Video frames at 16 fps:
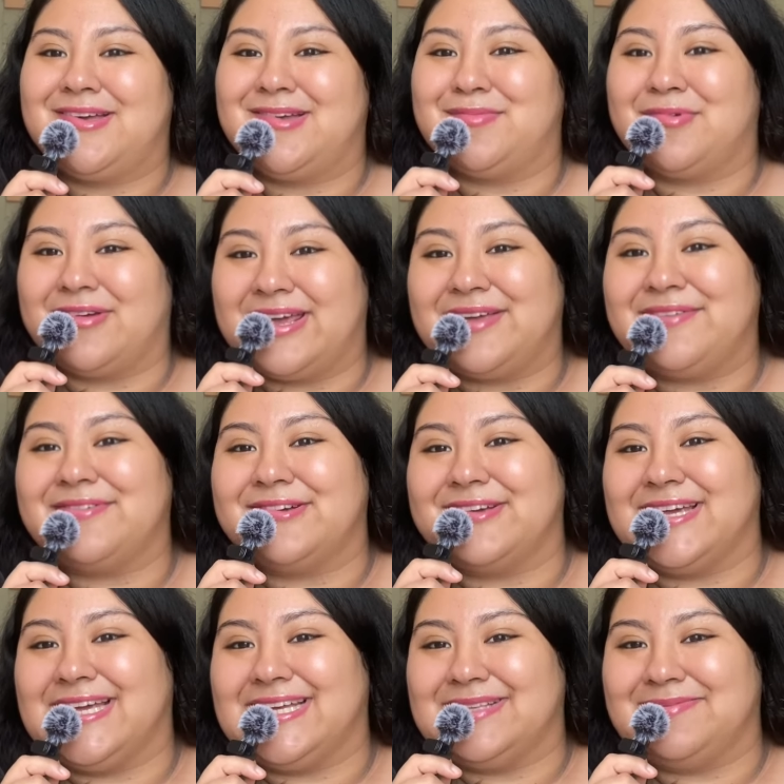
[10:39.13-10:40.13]

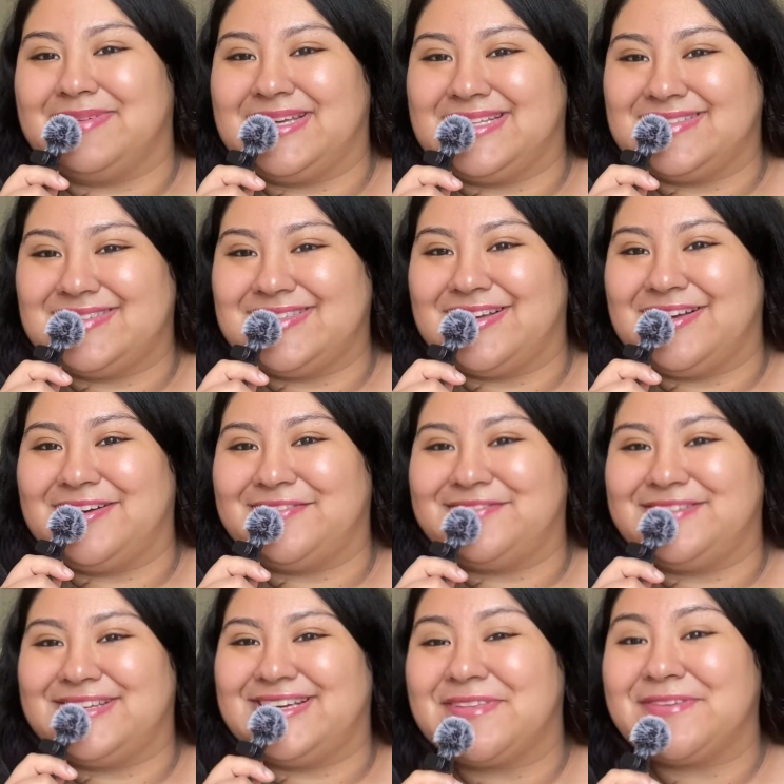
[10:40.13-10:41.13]
bravery in being
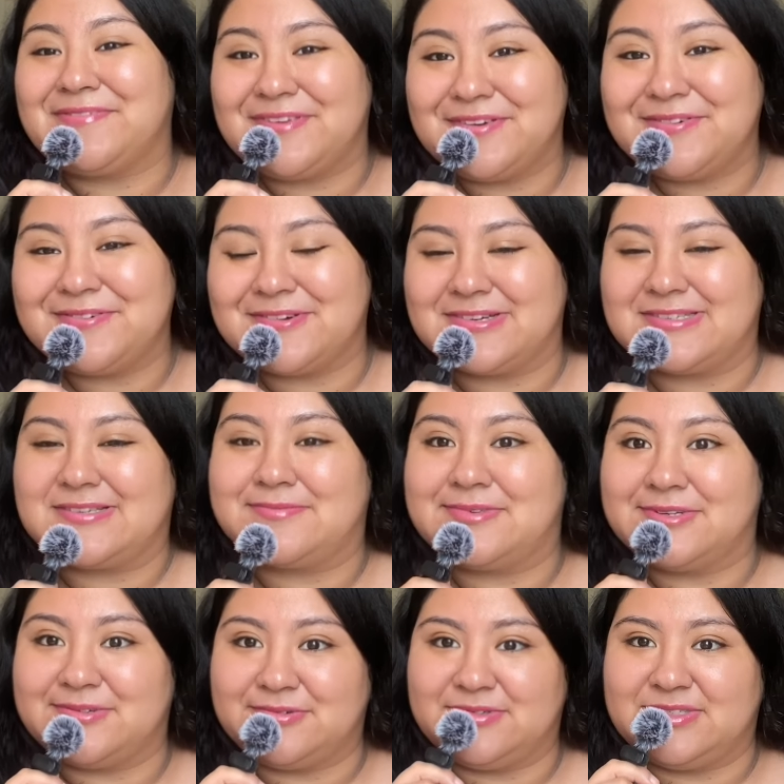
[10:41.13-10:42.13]
soft. If you are
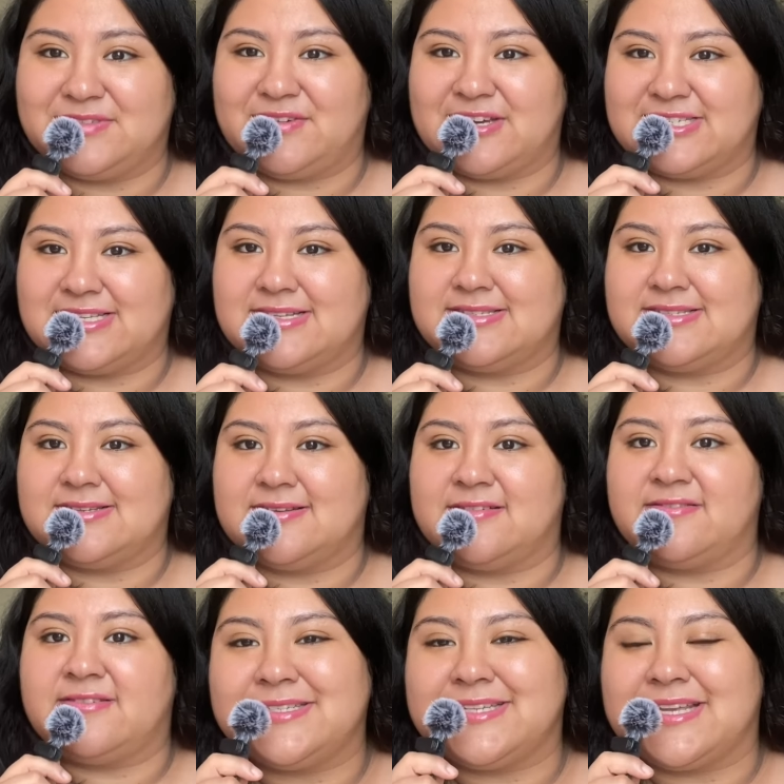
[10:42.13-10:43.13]
someone who is very
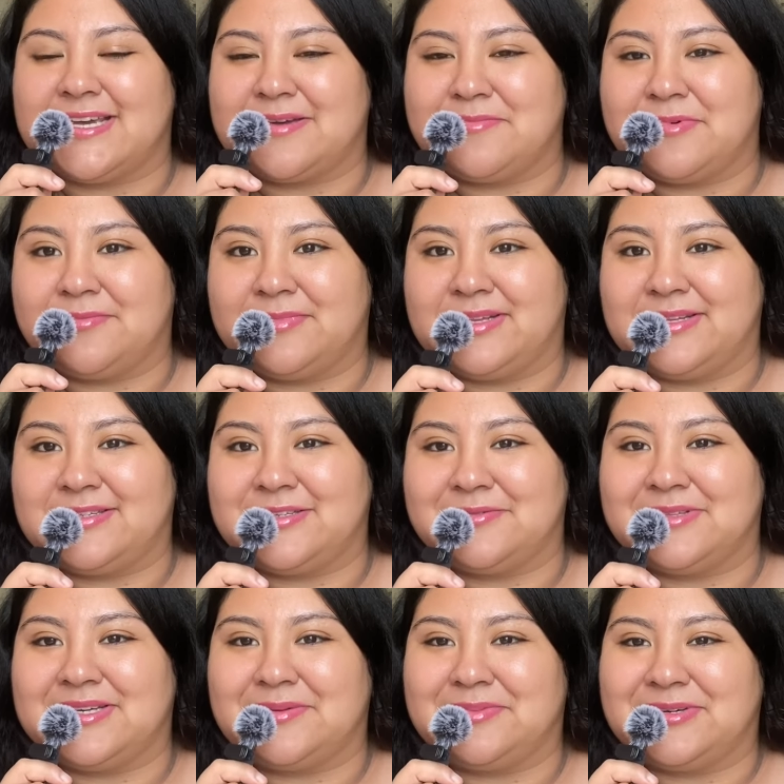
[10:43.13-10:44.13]
sensitive, really take a moment to
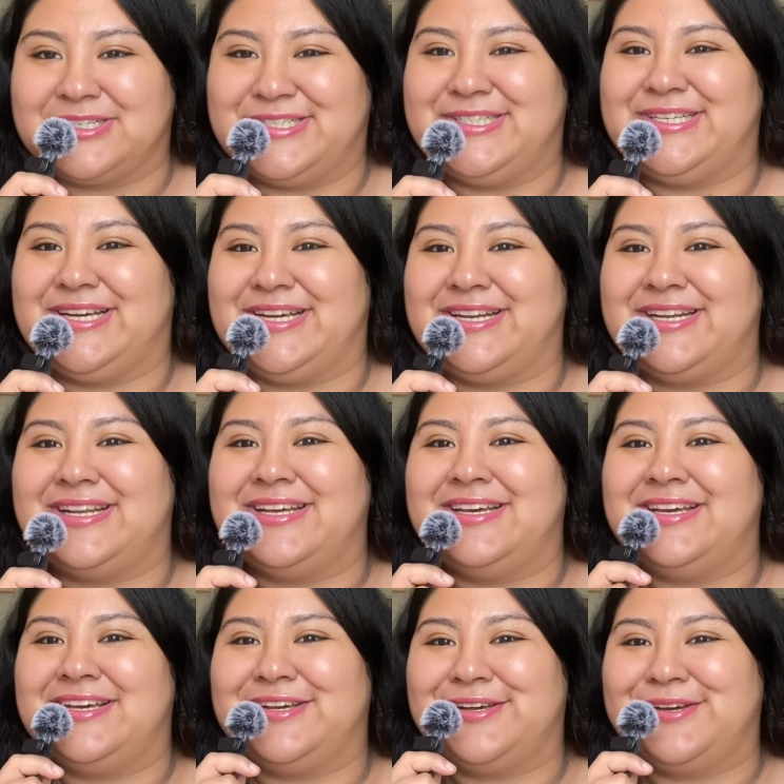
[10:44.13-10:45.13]
really appreciate
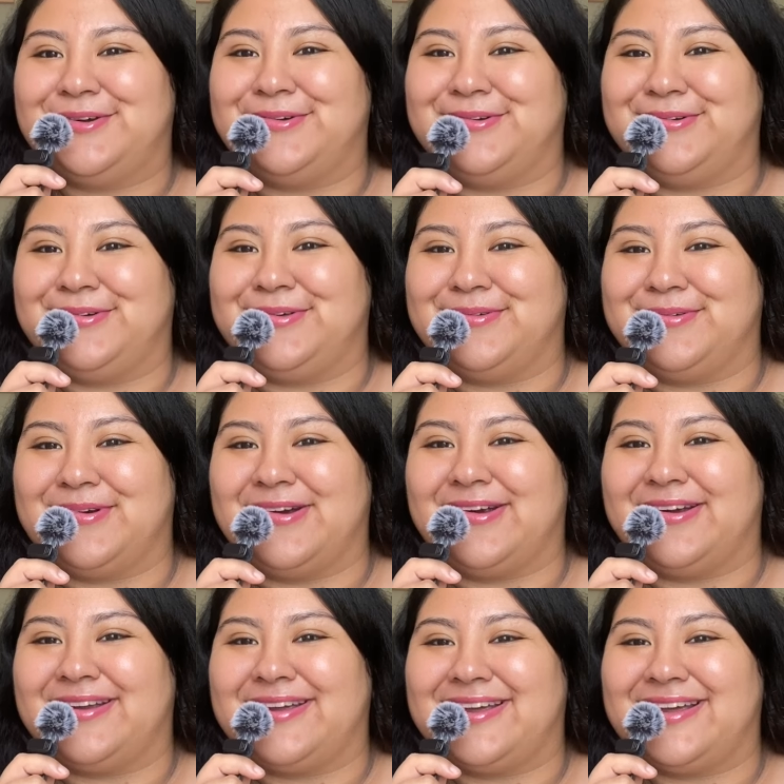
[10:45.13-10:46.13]
who you
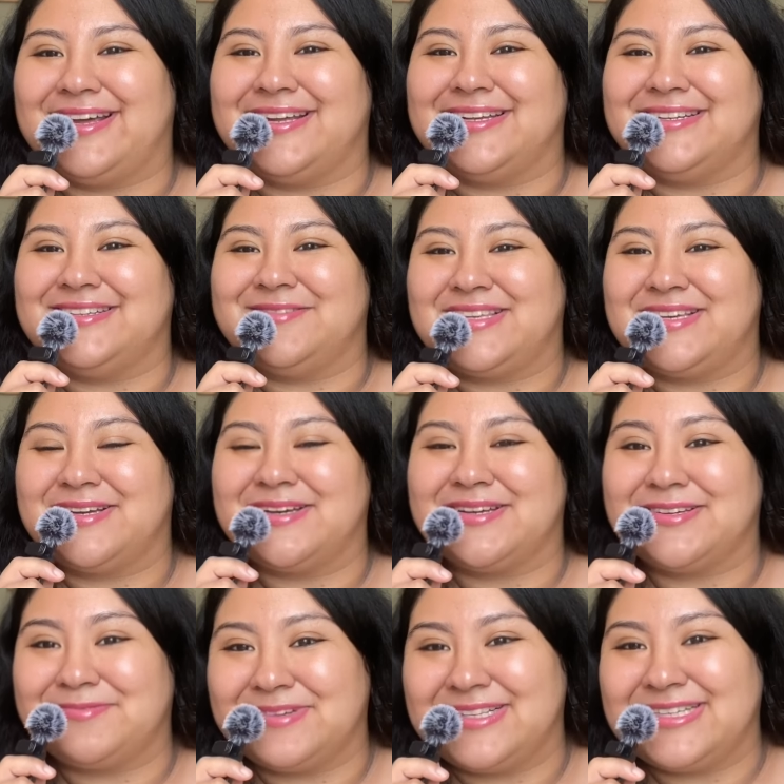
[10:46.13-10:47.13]
are and
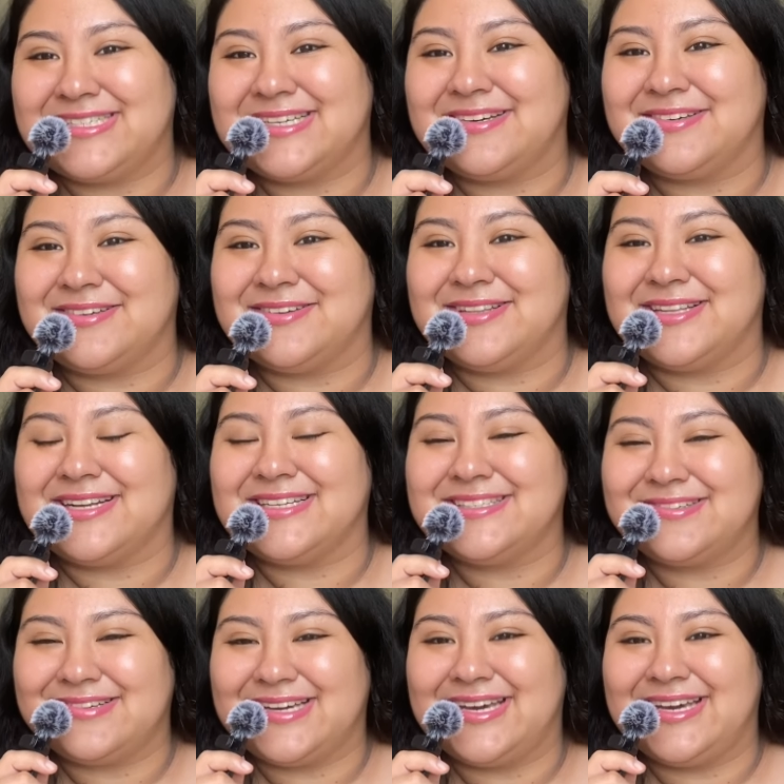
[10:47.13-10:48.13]
to really tell you that
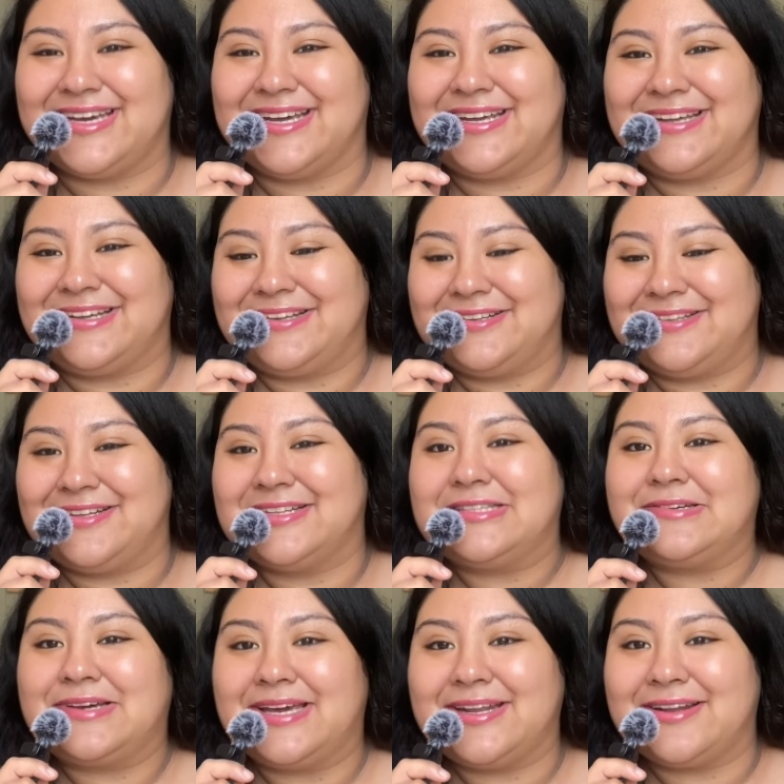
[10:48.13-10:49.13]
it's okay. It's
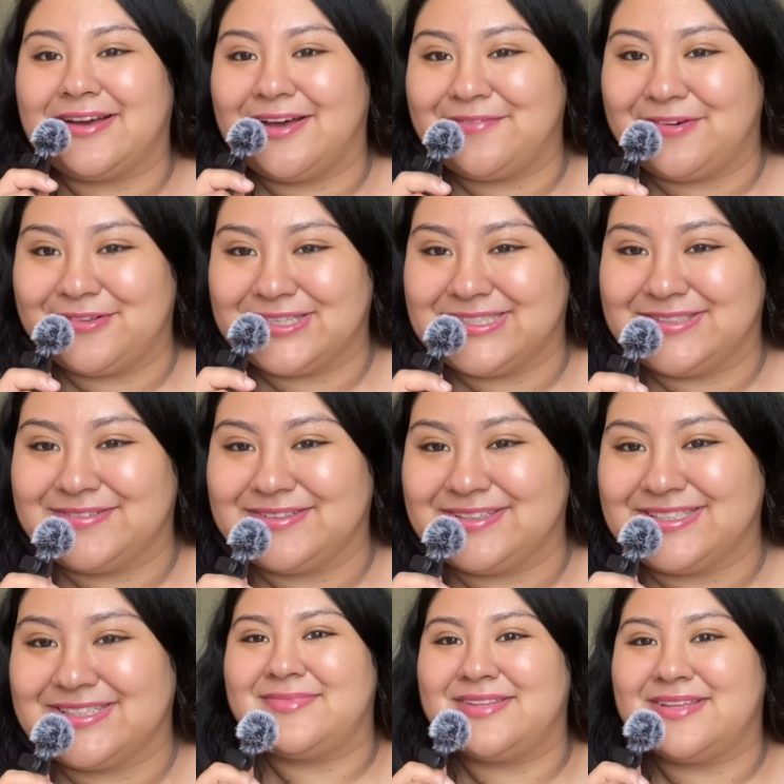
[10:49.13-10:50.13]
okay to have all these
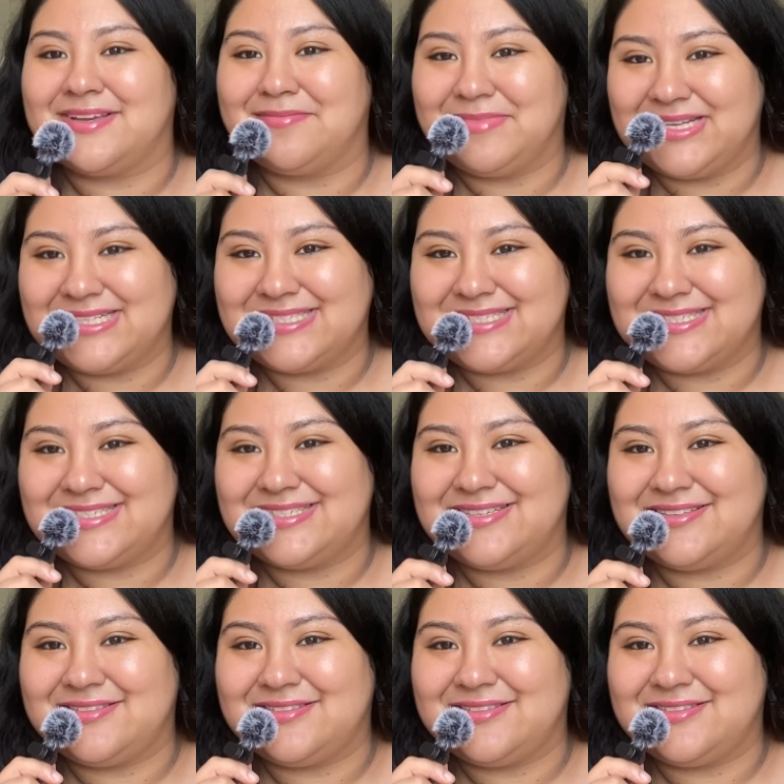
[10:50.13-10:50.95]
feelings. It means